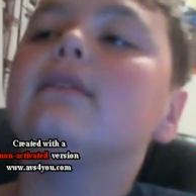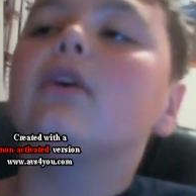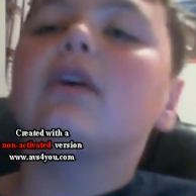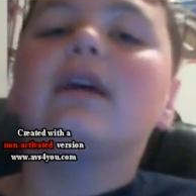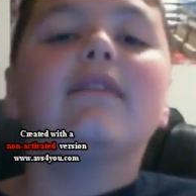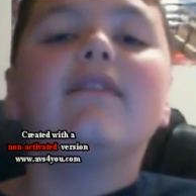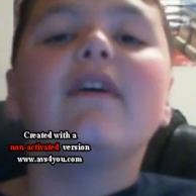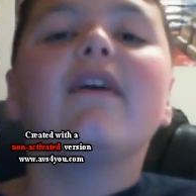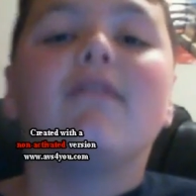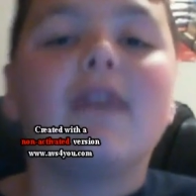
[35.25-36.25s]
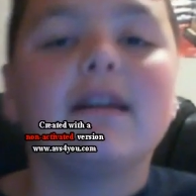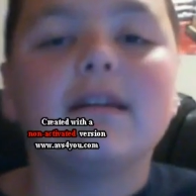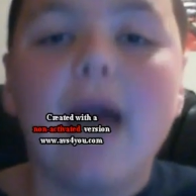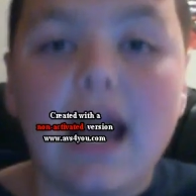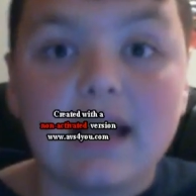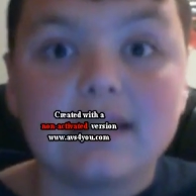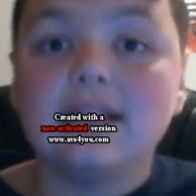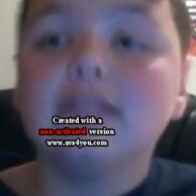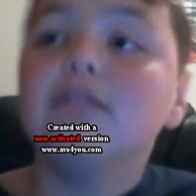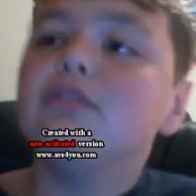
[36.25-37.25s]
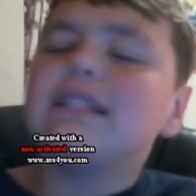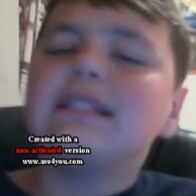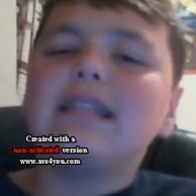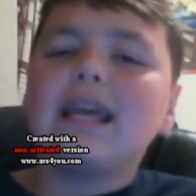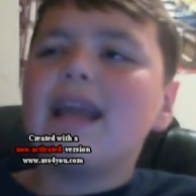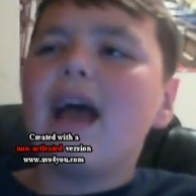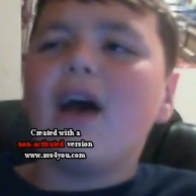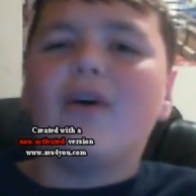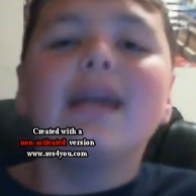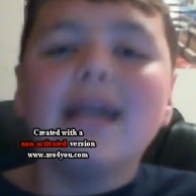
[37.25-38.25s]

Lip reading: talk in a very random accent, just like now.